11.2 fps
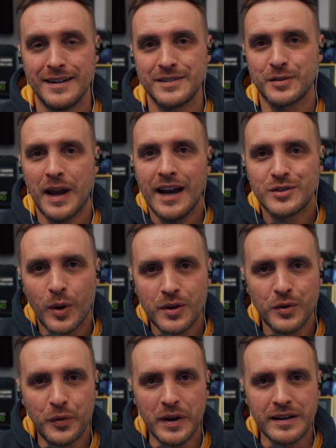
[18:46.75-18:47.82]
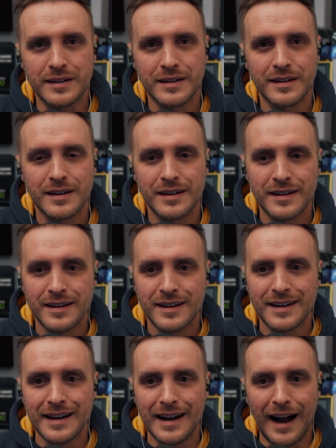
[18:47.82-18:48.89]
So guys, what do you think?
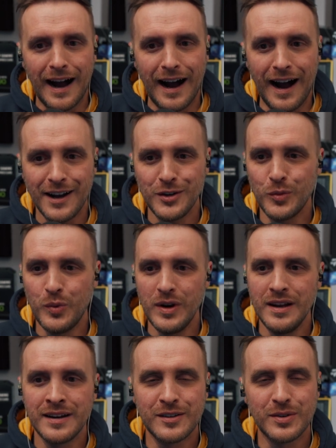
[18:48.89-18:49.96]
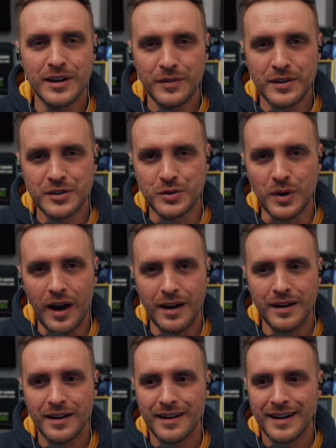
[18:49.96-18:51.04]
Are you willing to give it a
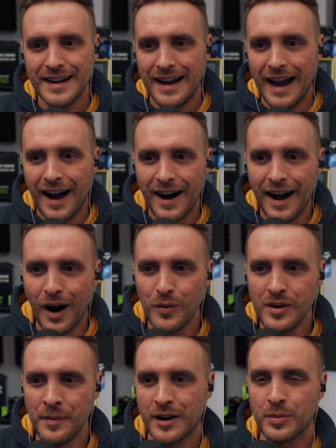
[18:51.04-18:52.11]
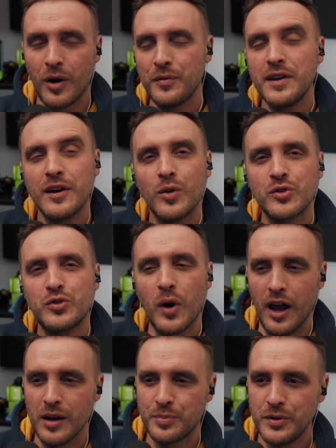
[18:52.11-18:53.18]
try? Uh, I will make more videos to
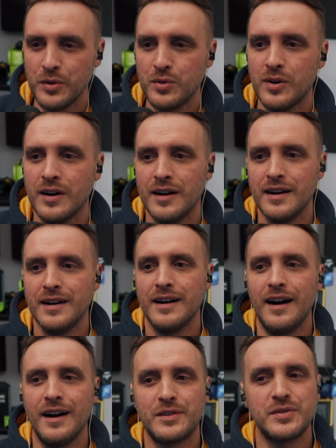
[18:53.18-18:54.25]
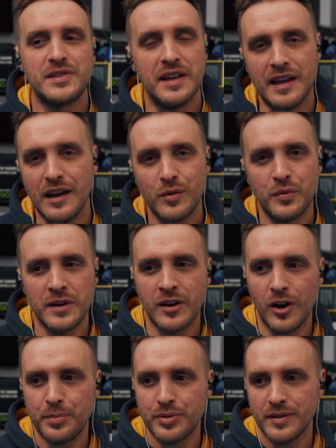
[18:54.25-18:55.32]
help you uh, to set everything
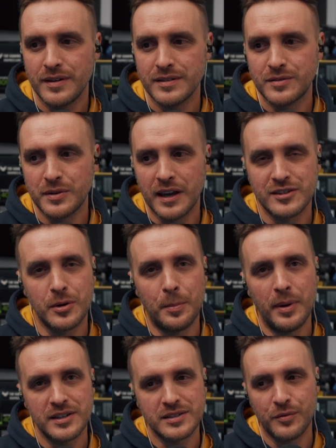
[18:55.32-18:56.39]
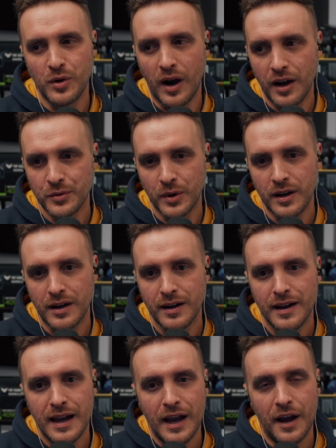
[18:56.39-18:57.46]
up to get the best of your hardware,
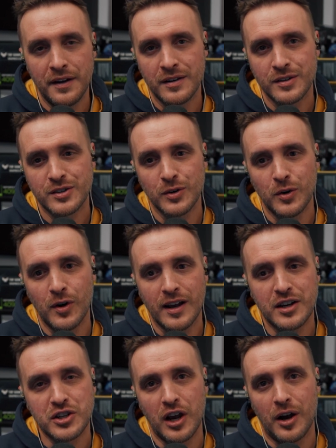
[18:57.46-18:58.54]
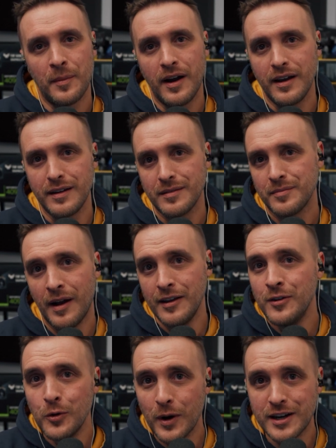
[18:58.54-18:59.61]
and also like share my, my new